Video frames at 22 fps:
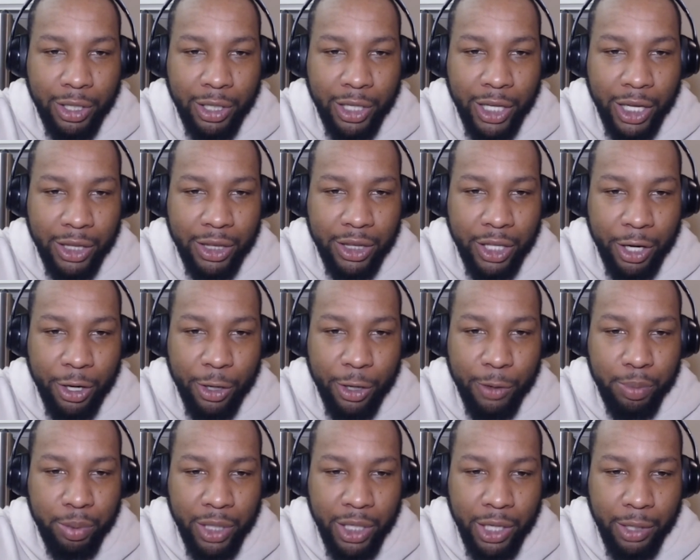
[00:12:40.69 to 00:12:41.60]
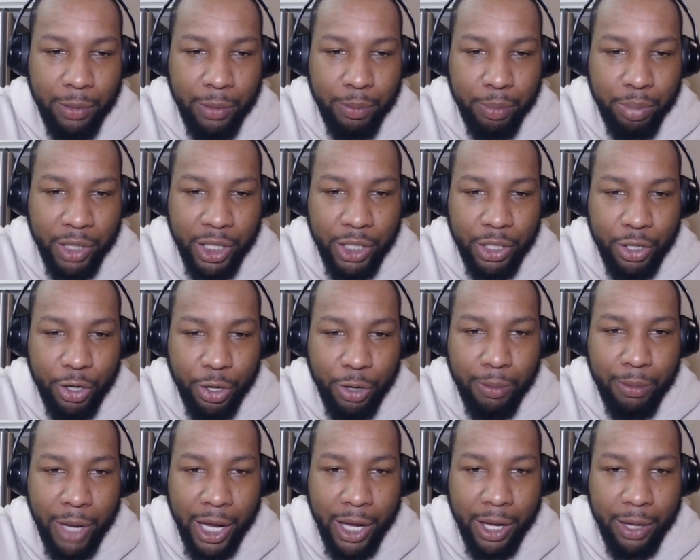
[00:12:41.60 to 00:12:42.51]
Let therapy be your
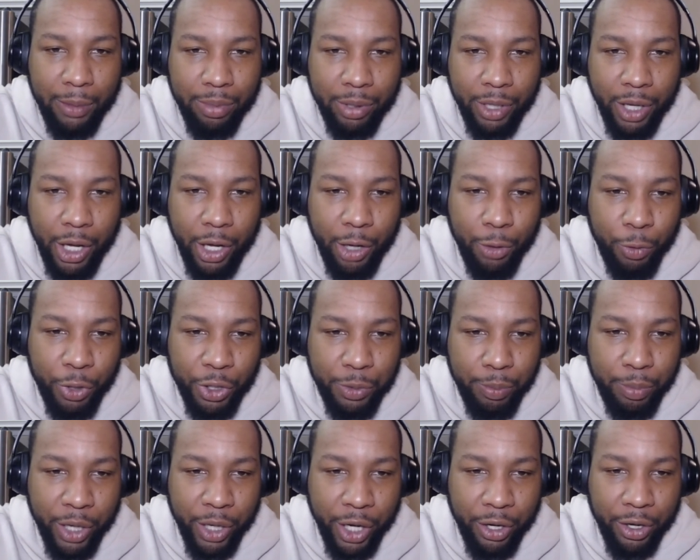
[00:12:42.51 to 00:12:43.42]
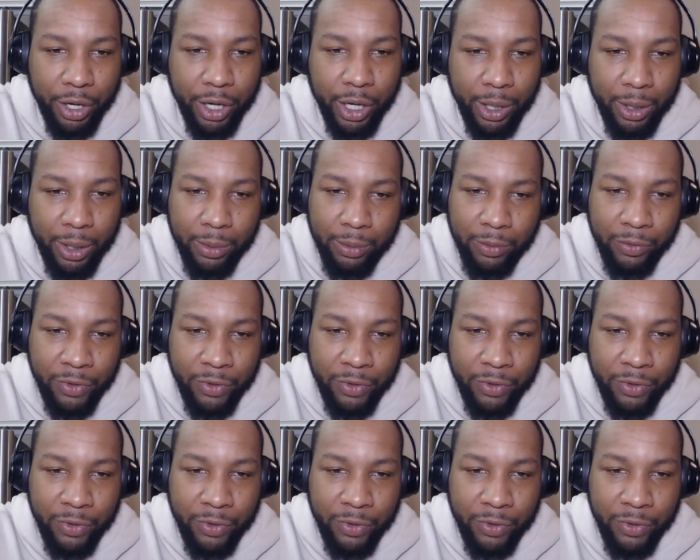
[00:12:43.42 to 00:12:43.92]
map with BetterHelp.